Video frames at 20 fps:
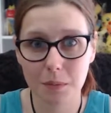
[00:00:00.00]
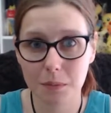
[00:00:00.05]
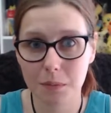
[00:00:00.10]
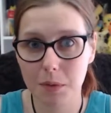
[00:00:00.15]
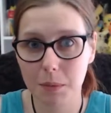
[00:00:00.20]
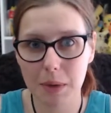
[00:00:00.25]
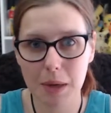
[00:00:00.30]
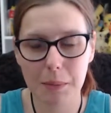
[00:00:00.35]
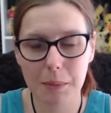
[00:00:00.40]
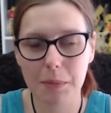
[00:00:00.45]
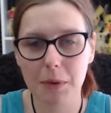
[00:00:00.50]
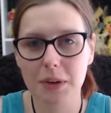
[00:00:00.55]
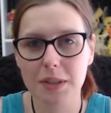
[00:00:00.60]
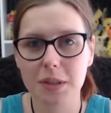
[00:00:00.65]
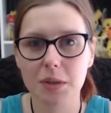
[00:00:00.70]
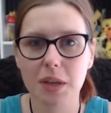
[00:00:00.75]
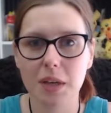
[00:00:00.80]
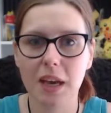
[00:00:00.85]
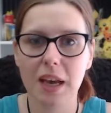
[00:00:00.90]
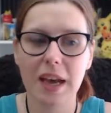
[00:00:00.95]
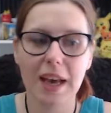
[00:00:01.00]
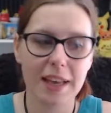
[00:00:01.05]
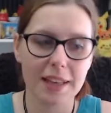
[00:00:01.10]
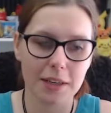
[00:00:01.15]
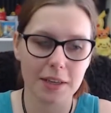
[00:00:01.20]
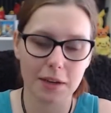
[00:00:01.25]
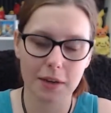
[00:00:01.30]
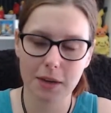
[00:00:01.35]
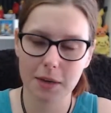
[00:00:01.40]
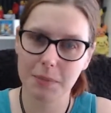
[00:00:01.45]
the May box, had
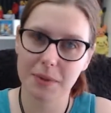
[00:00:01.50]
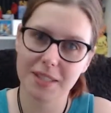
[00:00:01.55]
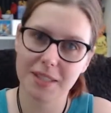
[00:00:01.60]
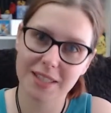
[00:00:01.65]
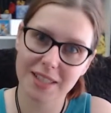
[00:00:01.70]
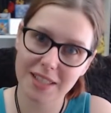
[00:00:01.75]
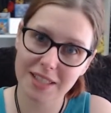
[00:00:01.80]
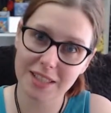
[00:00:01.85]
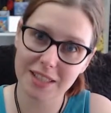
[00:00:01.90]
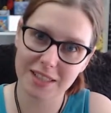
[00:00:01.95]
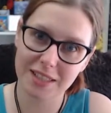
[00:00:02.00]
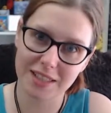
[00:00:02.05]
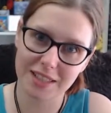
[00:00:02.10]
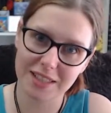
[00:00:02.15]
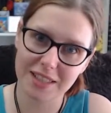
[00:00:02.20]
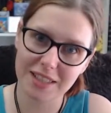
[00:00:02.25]
not been sent yet.